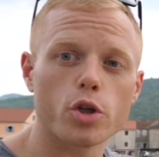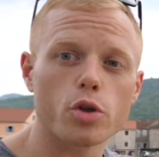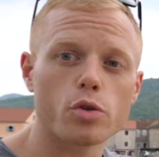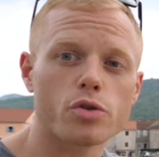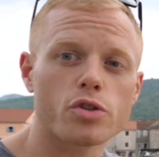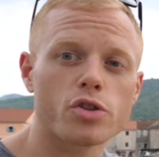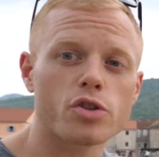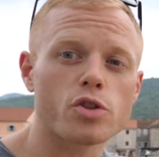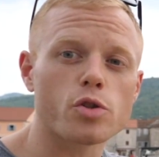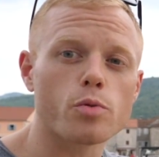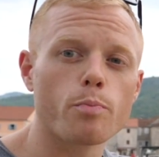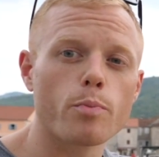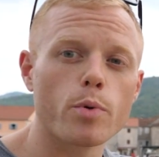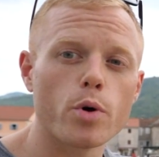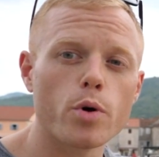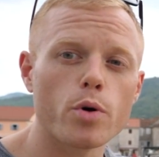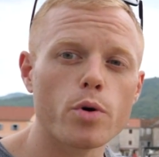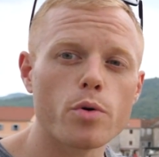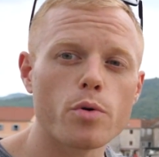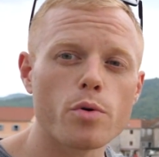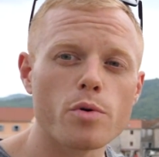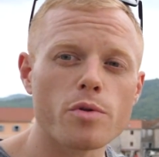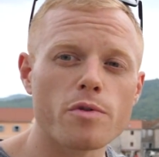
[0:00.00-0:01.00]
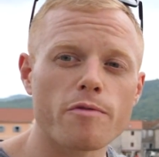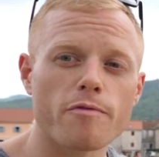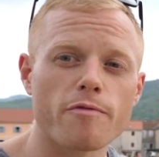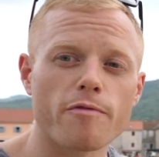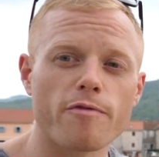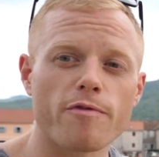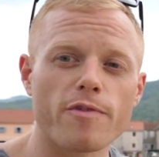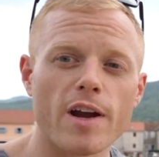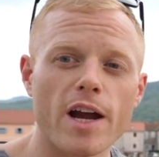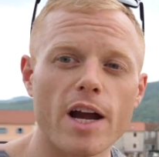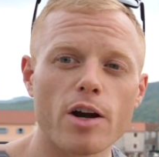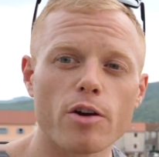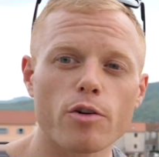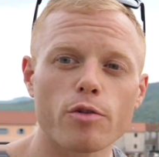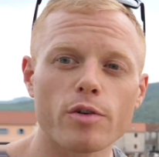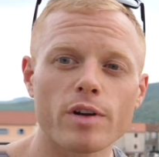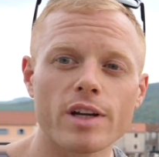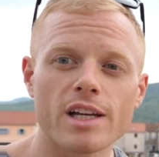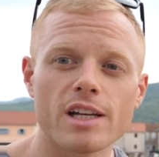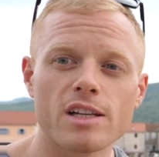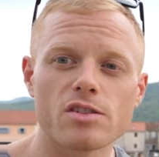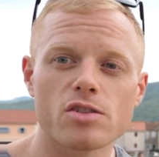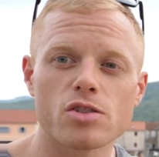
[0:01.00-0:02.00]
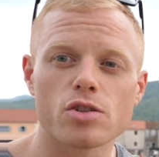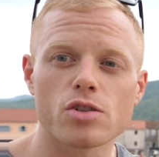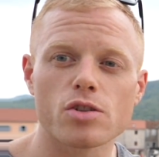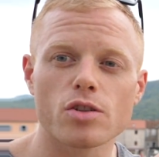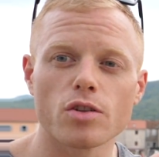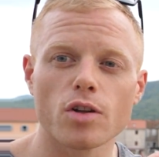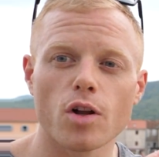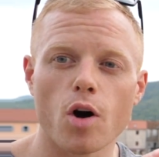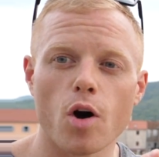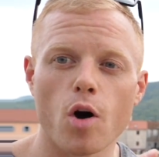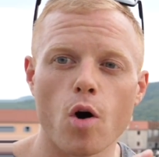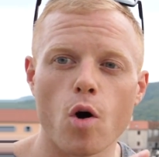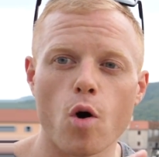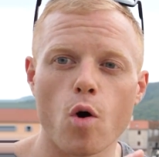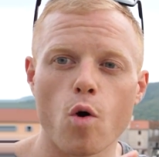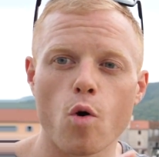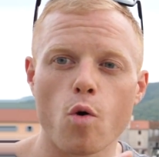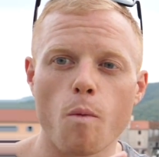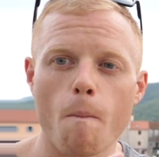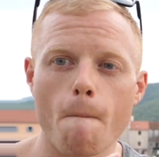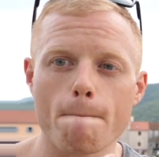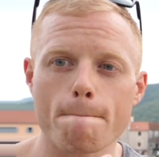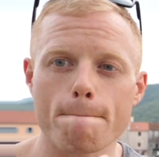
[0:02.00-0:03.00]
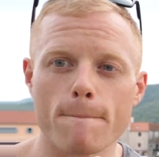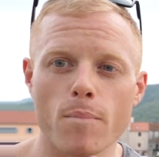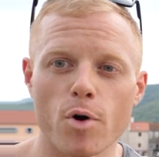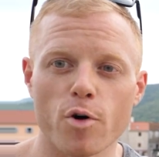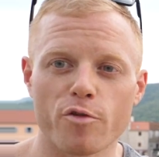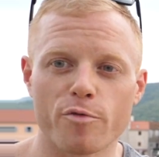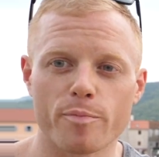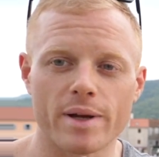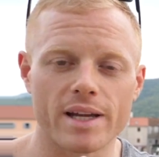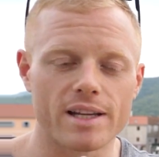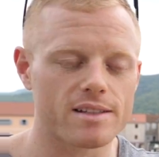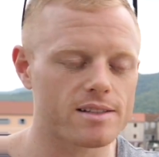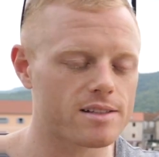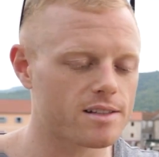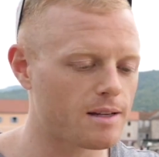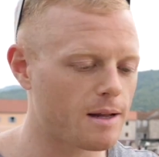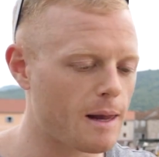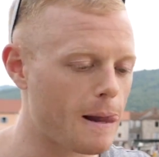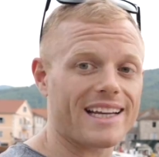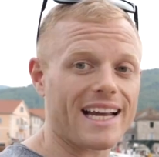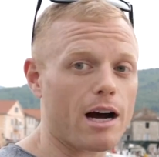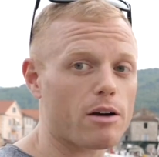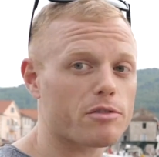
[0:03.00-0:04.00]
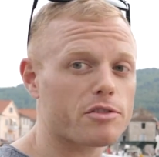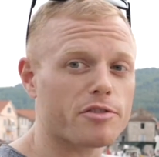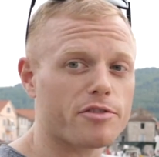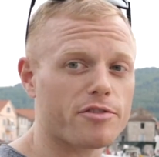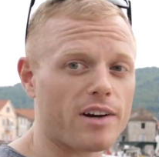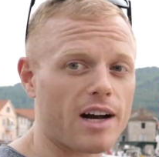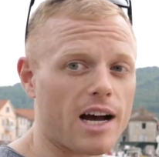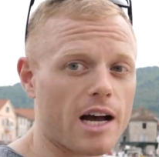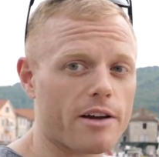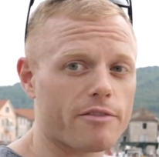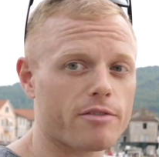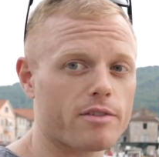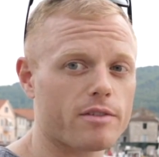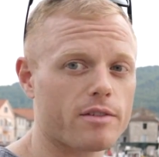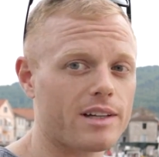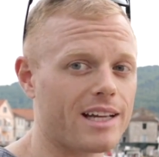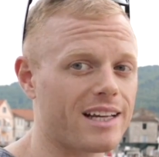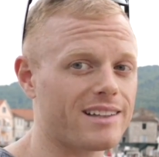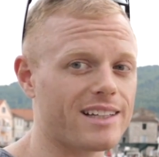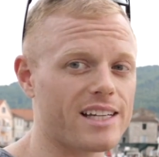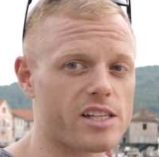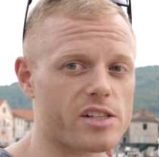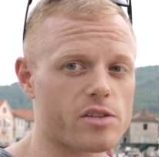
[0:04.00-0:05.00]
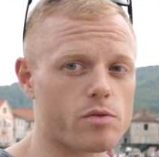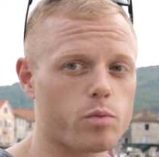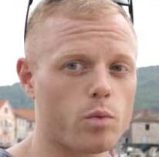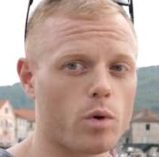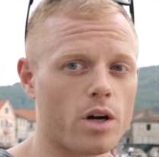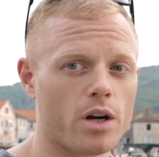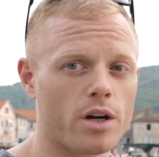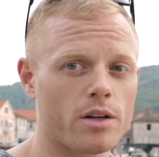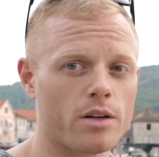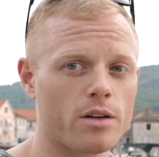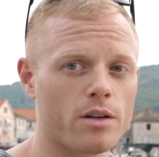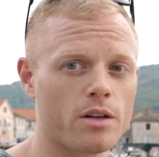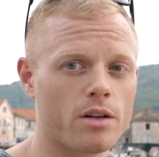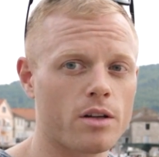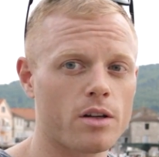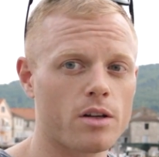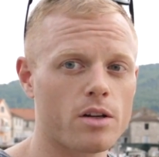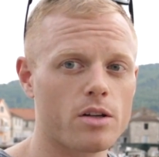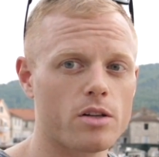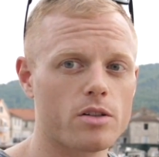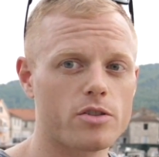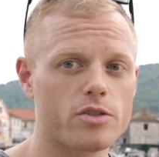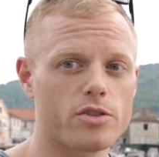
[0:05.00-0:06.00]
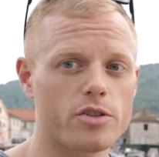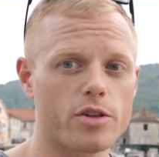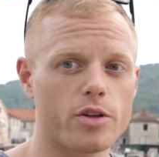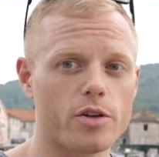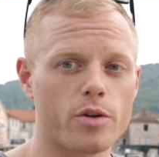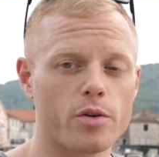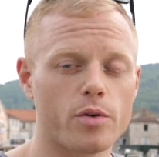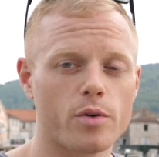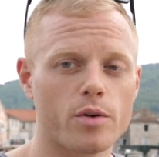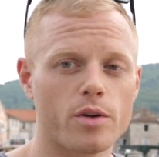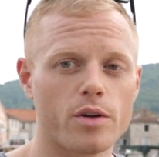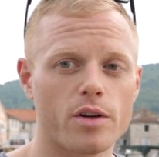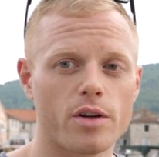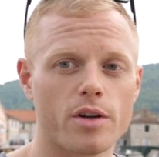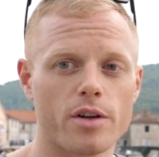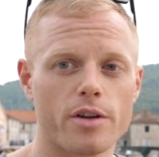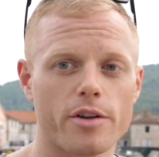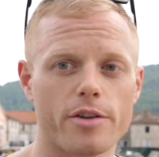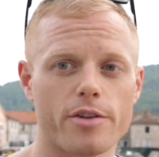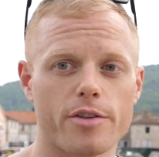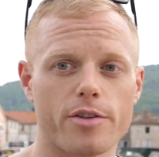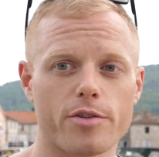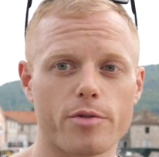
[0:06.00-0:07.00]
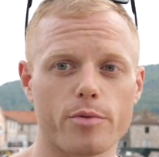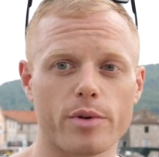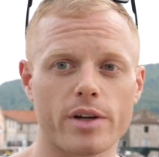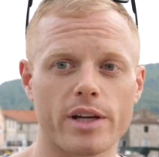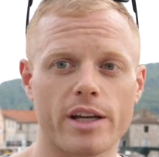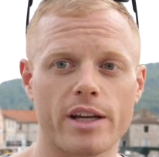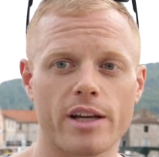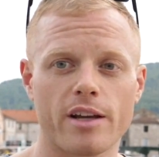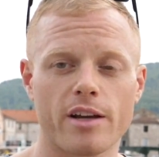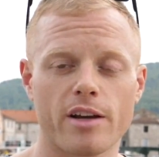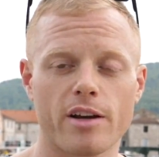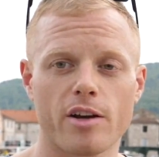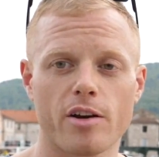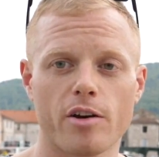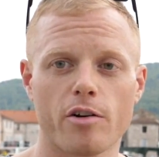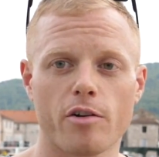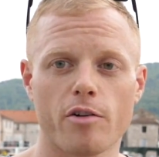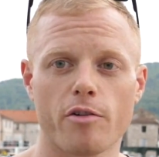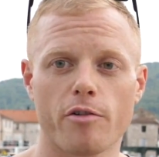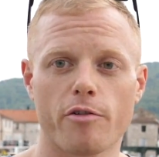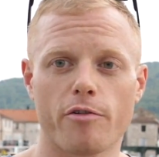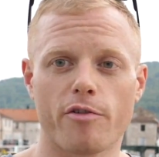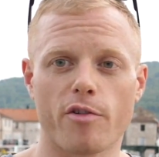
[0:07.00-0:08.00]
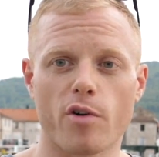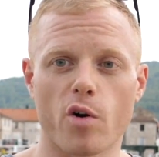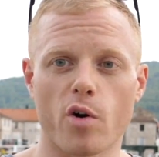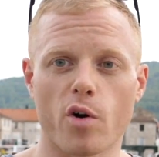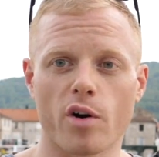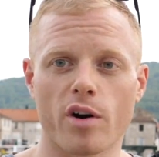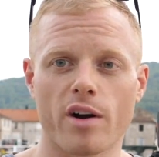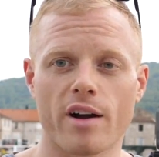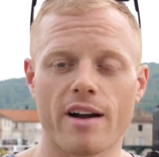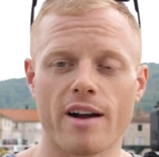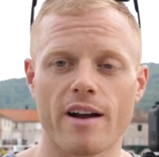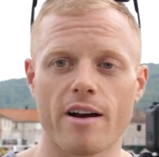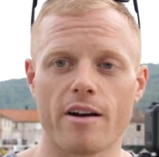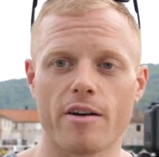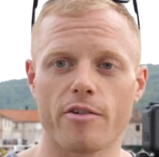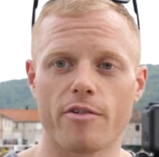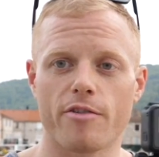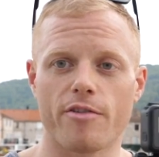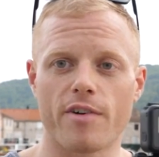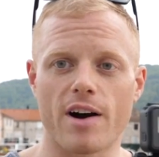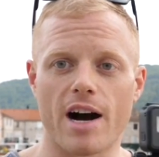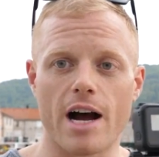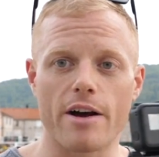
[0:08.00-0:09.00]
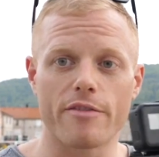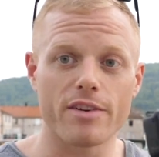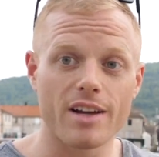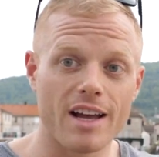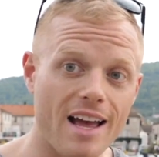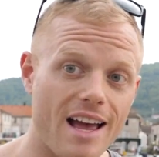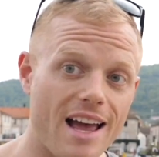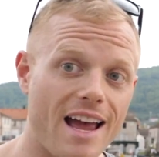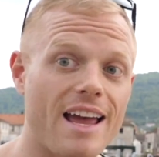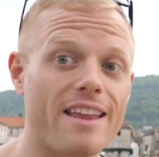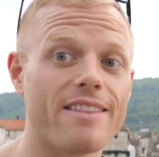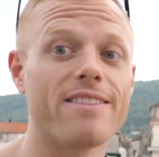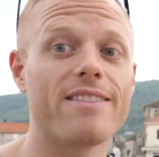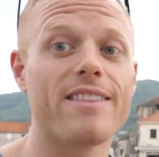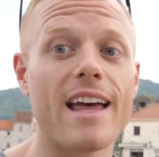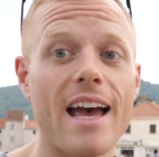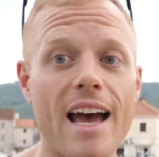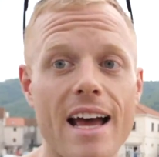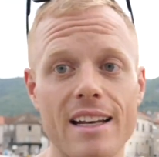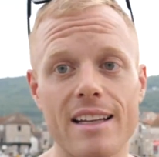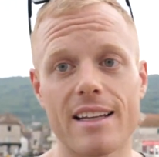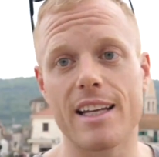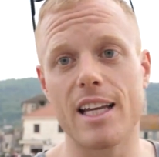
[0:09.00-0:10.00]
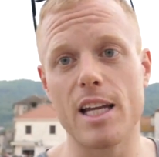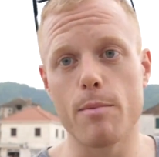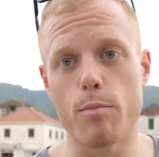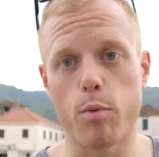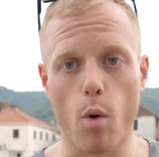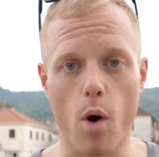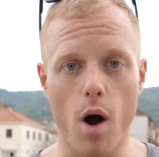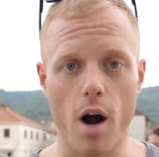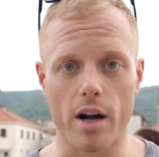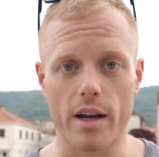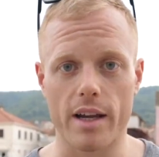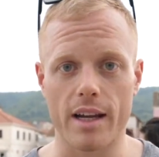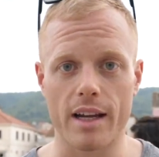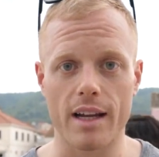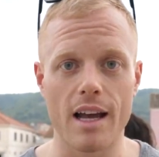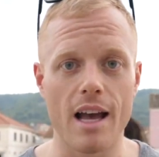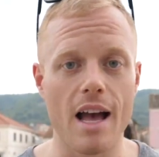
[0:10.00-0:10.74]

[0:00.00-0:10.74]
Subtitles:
do smooth, very slow movement. Count to 5, at least. 1, 2, 3, 4, 5. And then keep walking.